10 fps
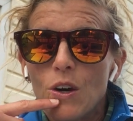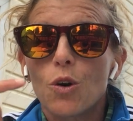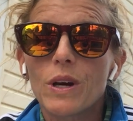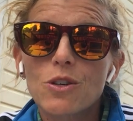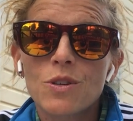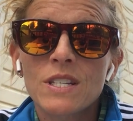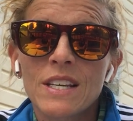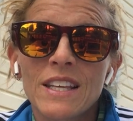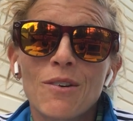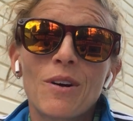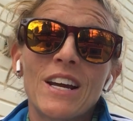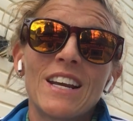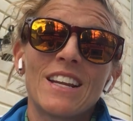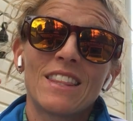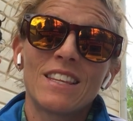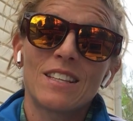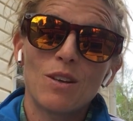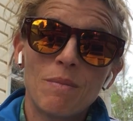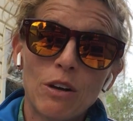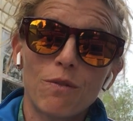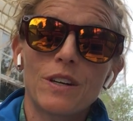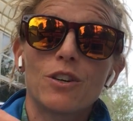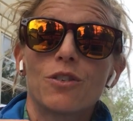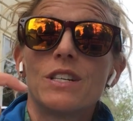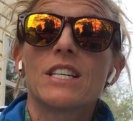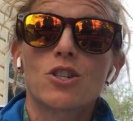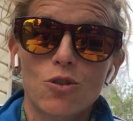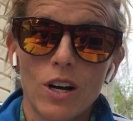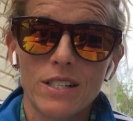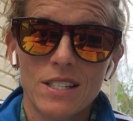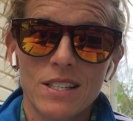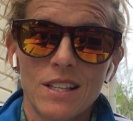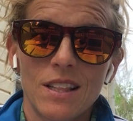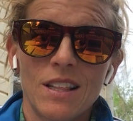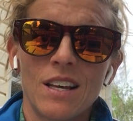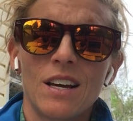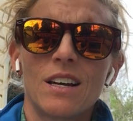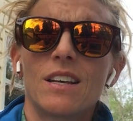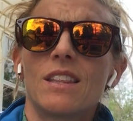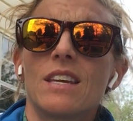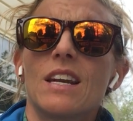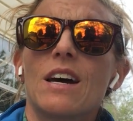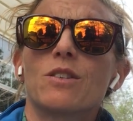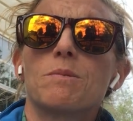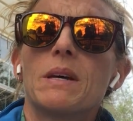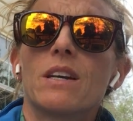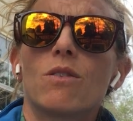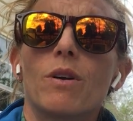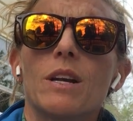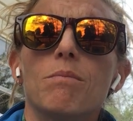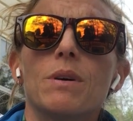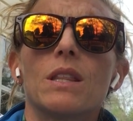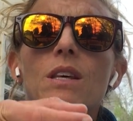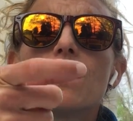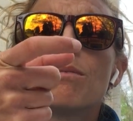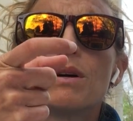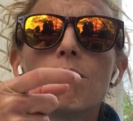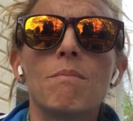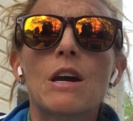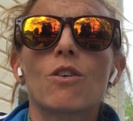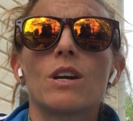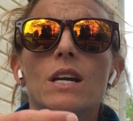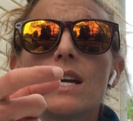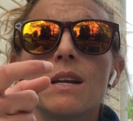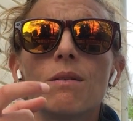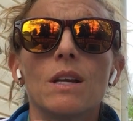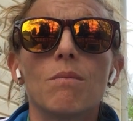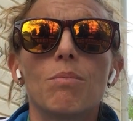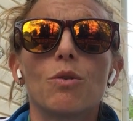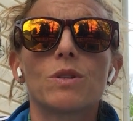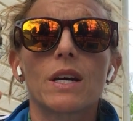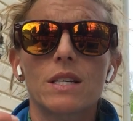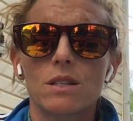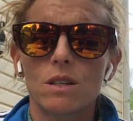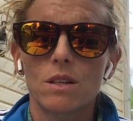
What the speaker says: who, interestingly, right, the male figure distrusts the announcement, right? But Mary, in both texts,